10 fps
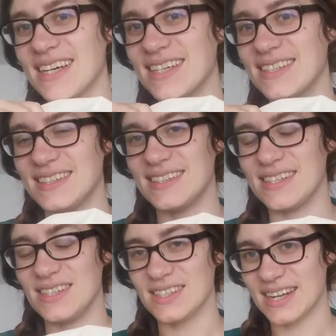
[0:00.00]
It's
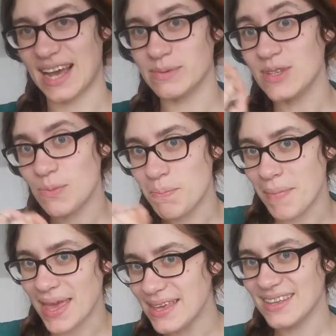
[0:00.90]
just gonna absolutely
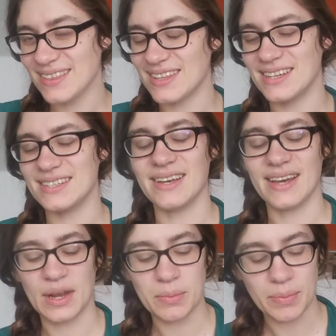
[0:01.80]
make the
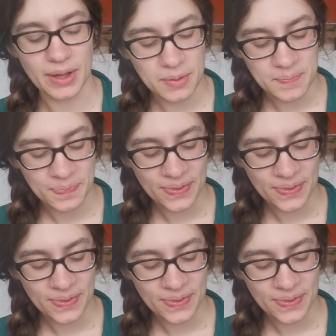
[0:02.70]
design. But